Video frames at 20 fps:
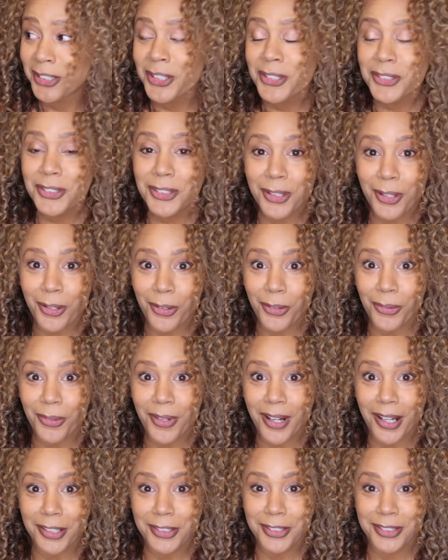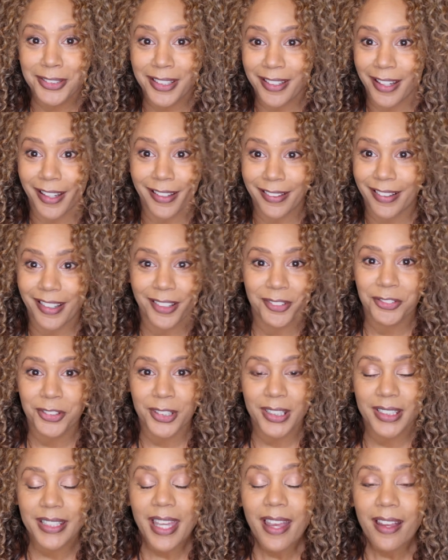So I just got
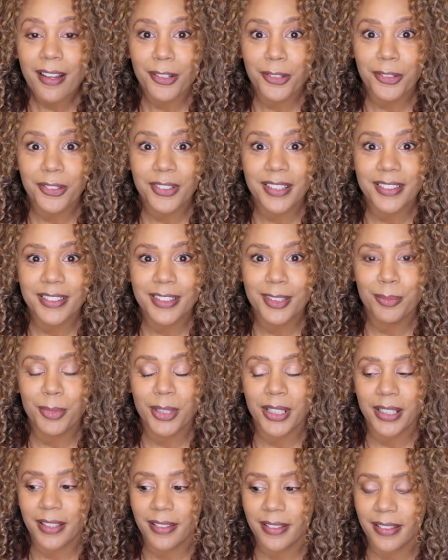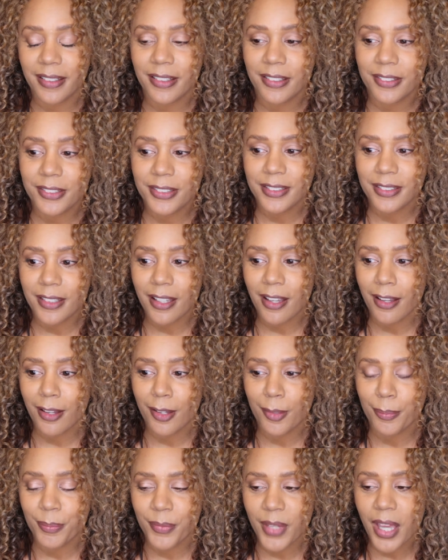freaked out and didn't put anything else
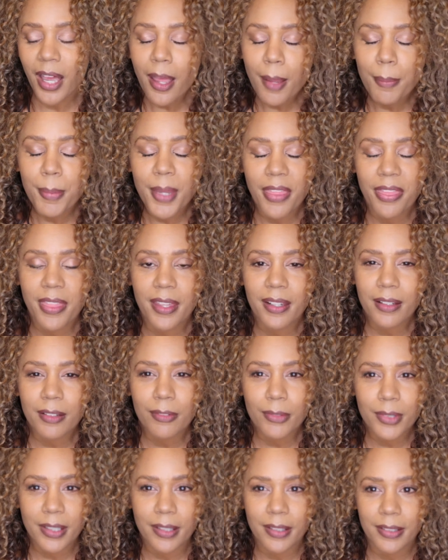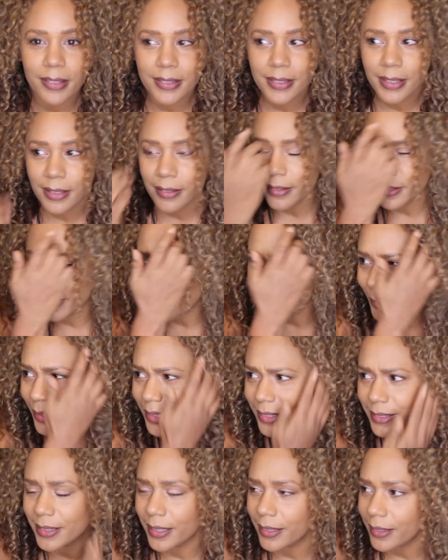up. And then I realized that, like,
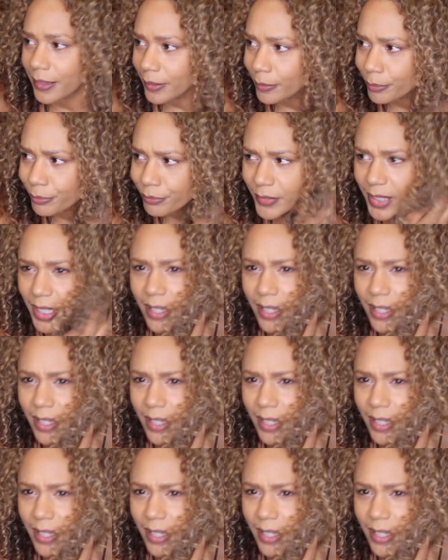wait a second,